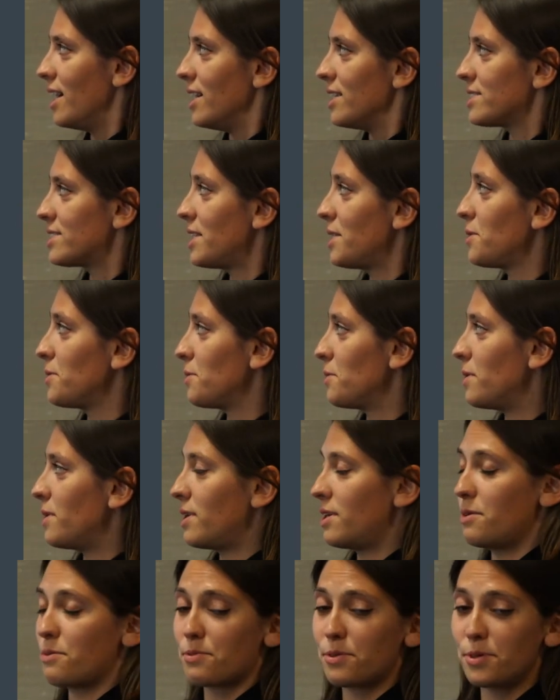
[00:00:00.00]
So,
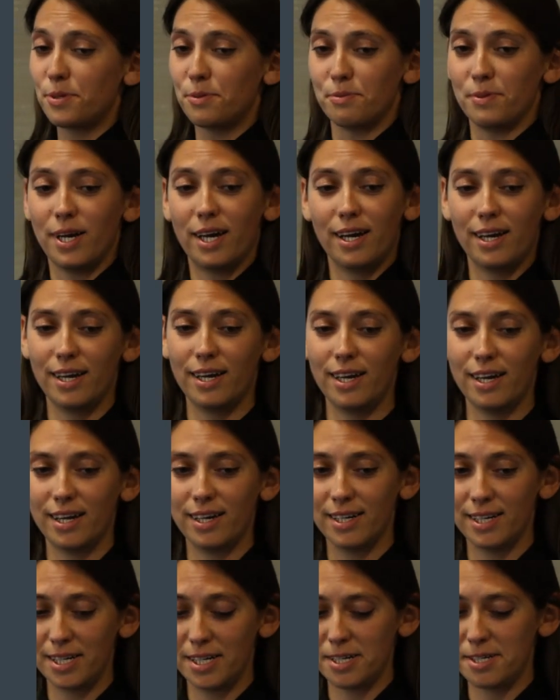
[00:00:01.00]
Room.
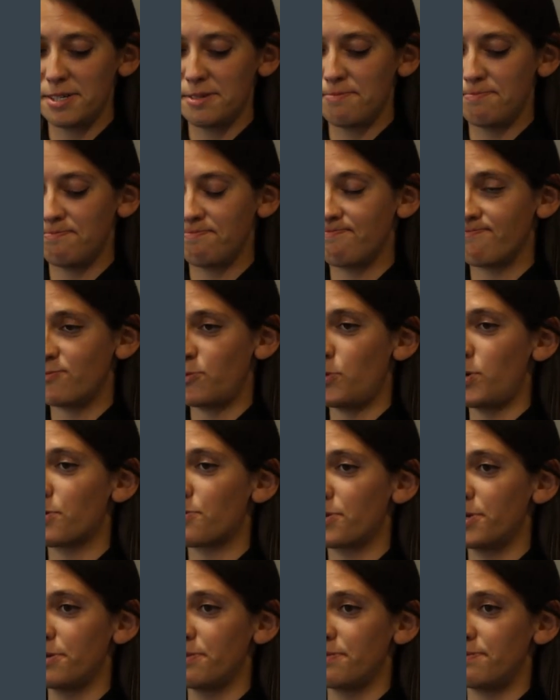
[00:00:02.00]
With
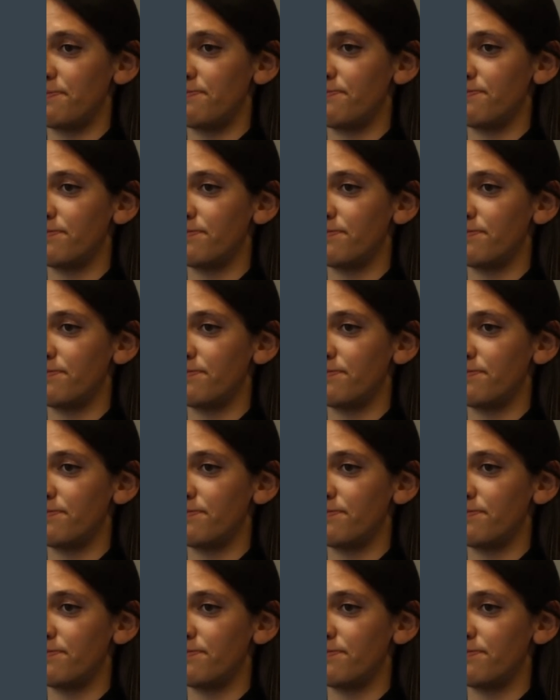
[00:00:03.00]
Room,